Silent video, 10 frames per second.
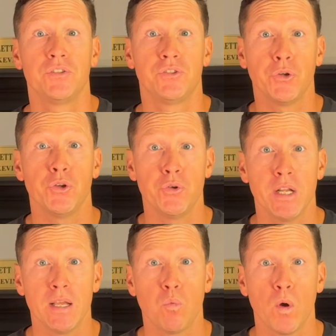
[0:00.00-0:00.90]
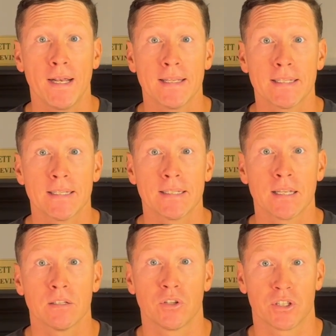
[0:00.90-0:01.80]
Do you need witnesses
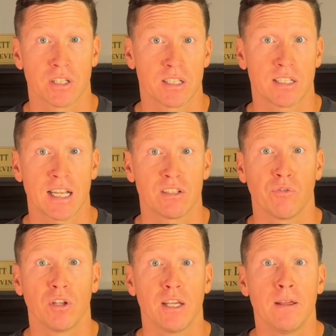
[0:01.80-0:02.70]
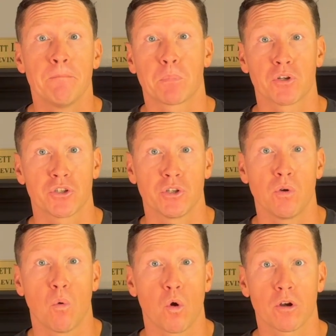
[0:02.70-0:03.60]
to successfully pursue
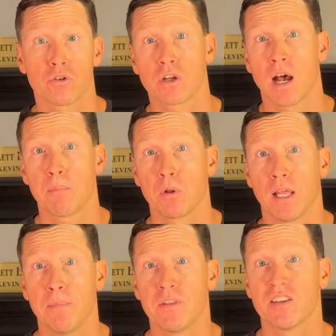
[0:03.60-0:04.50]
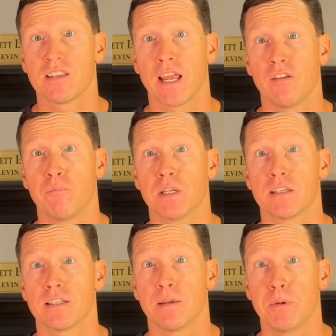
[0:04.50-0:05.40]
a workers' comp claim in the state of
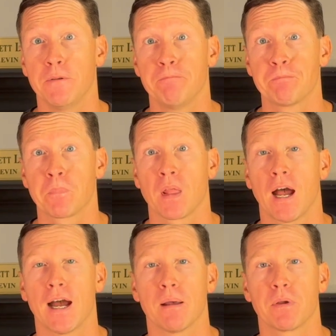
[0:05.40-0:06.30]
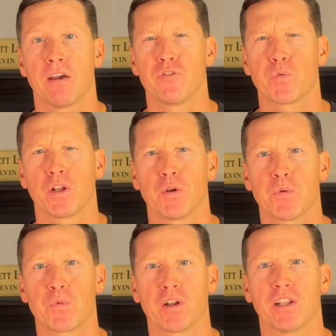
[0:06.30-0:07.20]
Mississippi? Hi, I'm Kevin Runlett
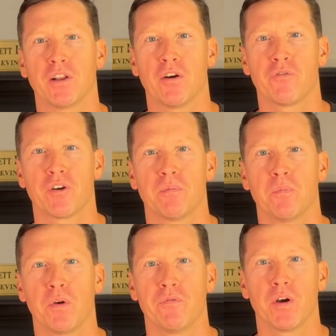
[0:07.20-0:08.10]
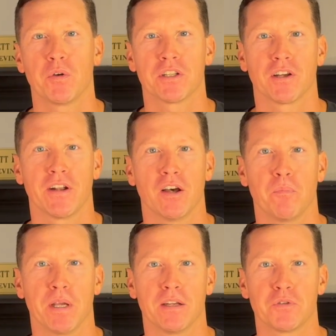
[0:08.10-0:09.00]
with Runlett Law Firm. We focus on
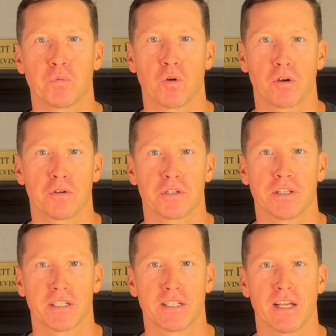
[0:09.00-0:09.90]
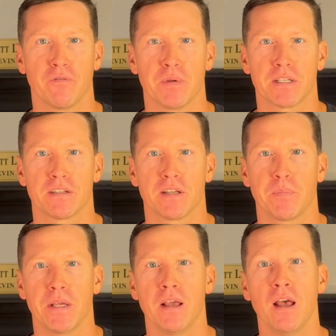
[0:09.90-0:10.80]
helping injured workers in the state of
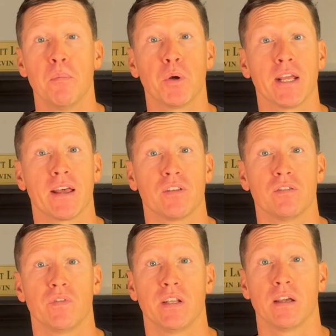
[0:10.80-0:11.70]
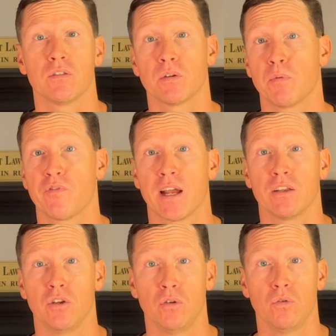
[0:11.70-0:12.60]
Mississippi, putting out these videos to
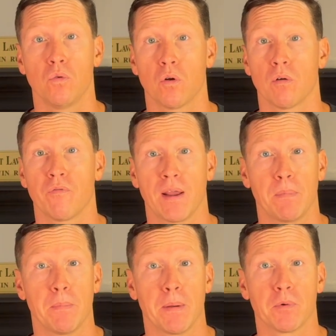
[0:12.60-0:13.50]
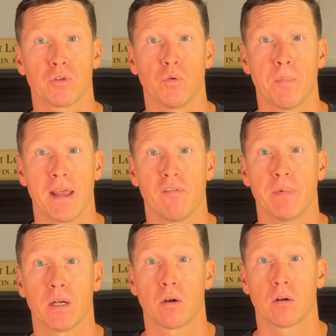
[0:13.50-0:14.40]
provide you or family members who may have
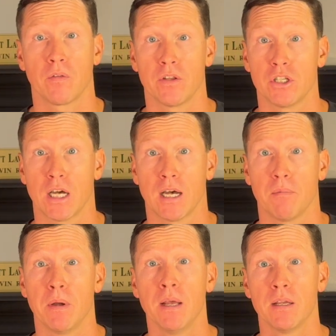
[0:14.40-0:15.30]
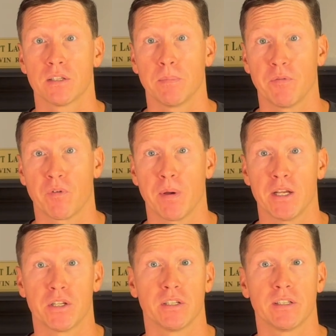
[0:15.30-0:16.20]
been hurt on the job some
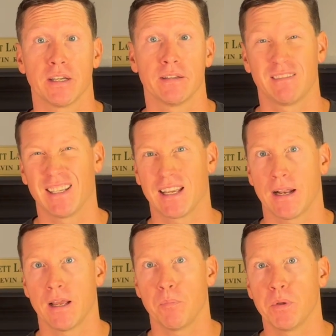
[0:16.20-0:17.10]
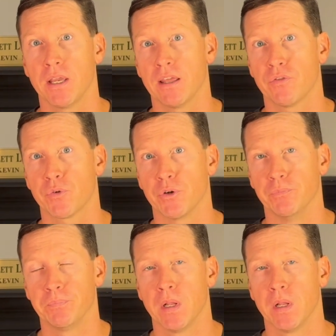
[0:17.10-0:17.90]
information to kind of help you get through.